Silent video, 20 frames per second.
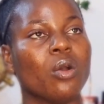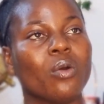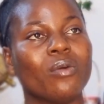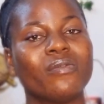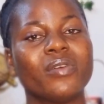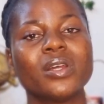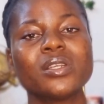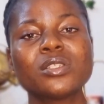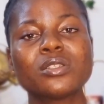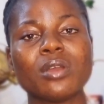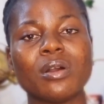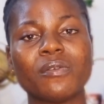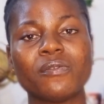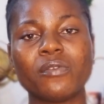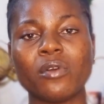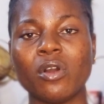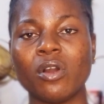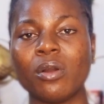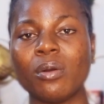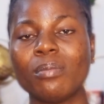First
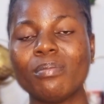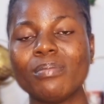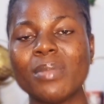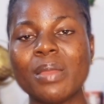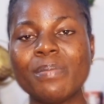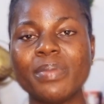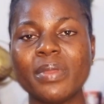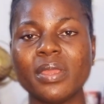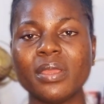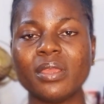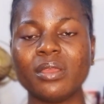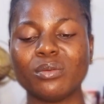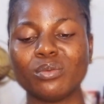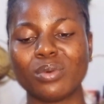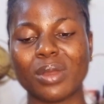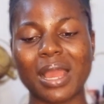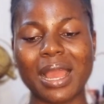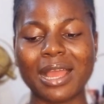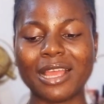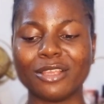of all, maybe
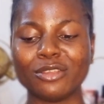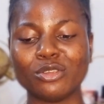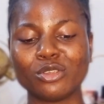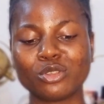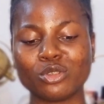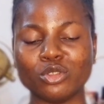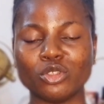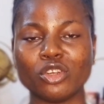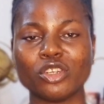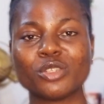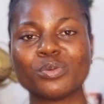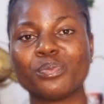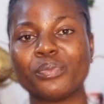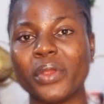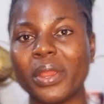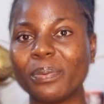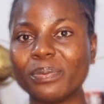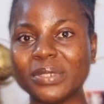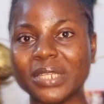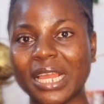how I used to just
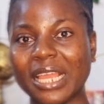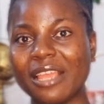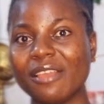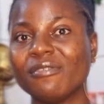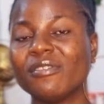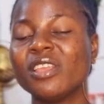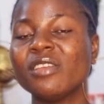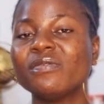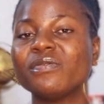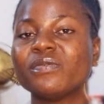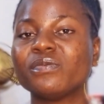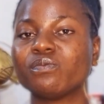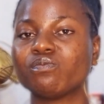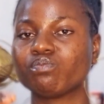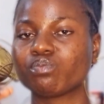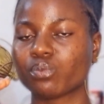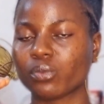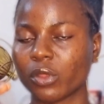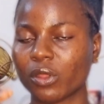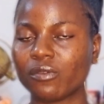prep the hair. If,
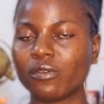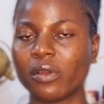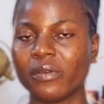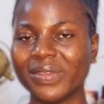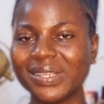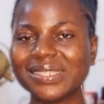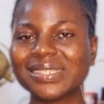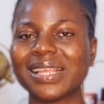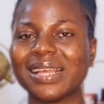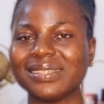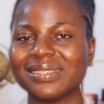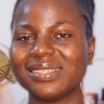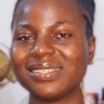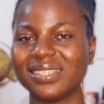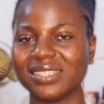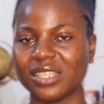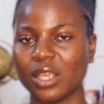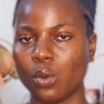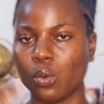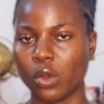for instance,
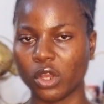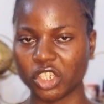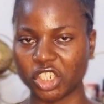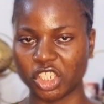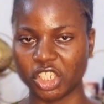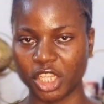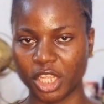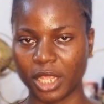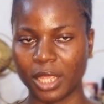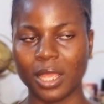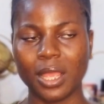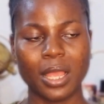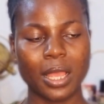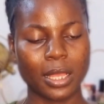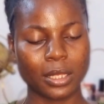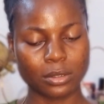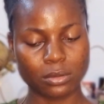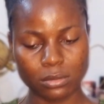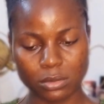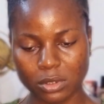this is a wash day,
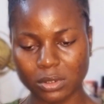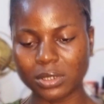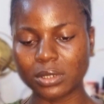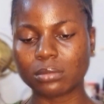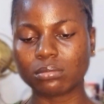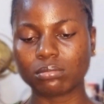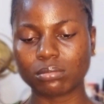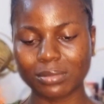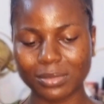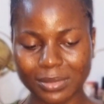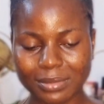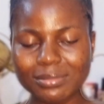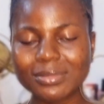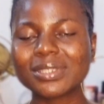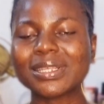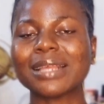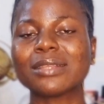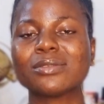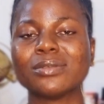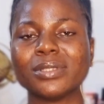to
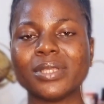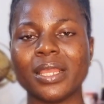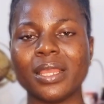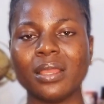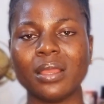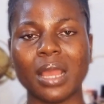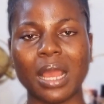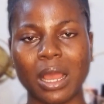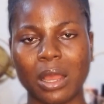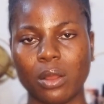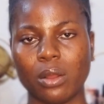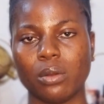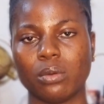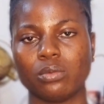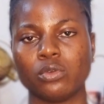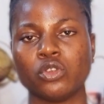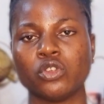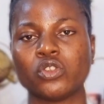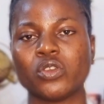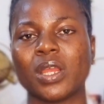Saturday, uh,
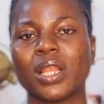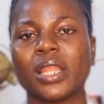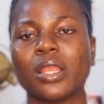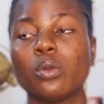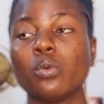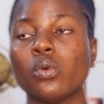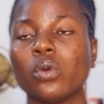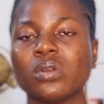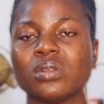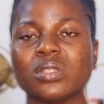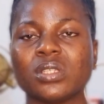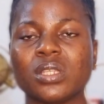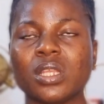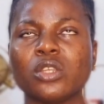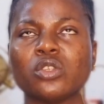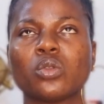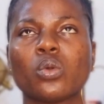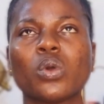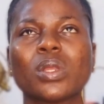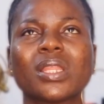usually wash
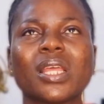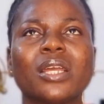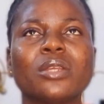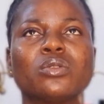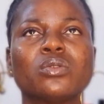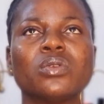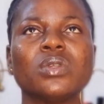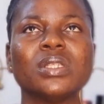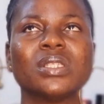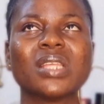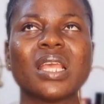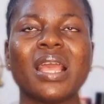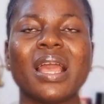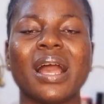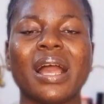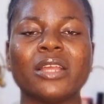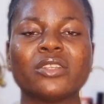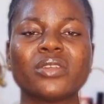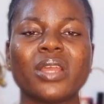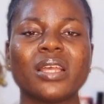day. So what I do is,
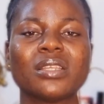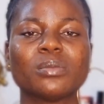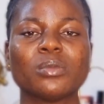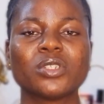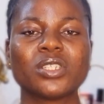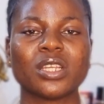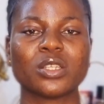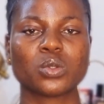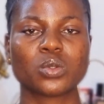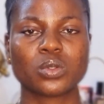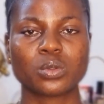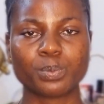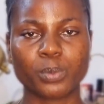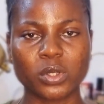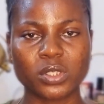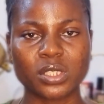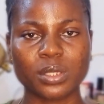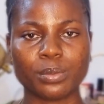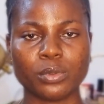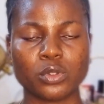I try as much as
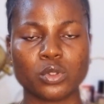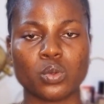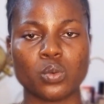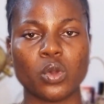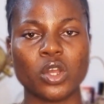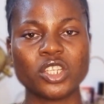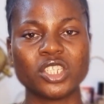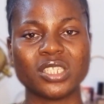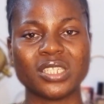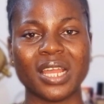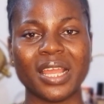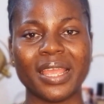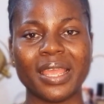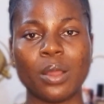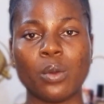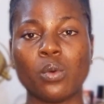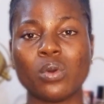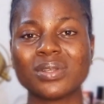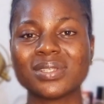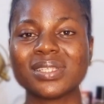possible to wash that
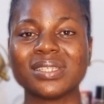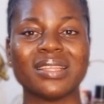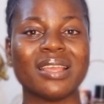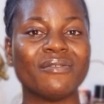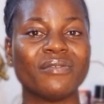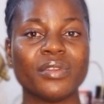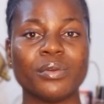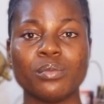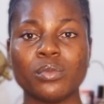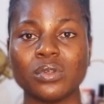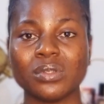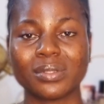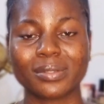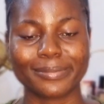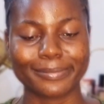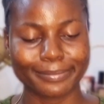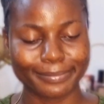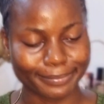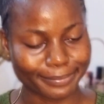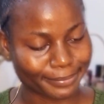hair once in every
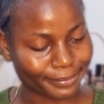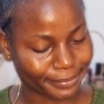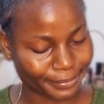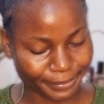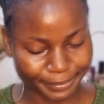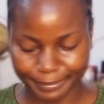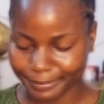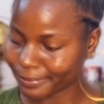month. Mm-hmm.